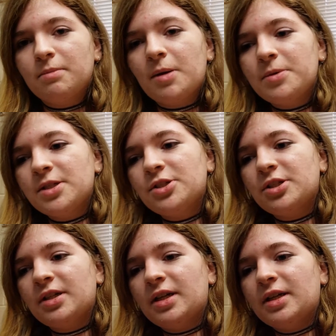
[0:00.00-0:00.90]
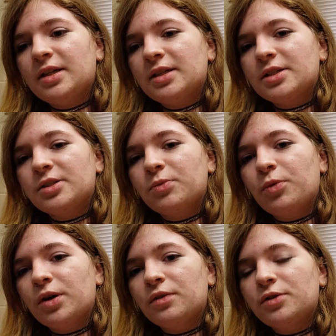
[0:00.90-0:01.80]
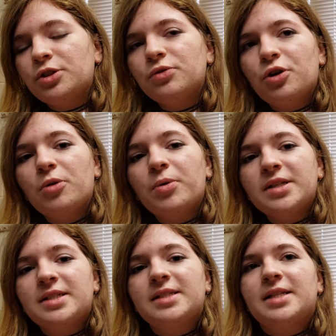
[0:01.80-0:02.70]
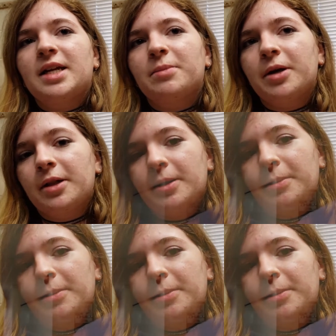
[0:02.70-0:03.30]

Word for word: My position is one of two co-presidents in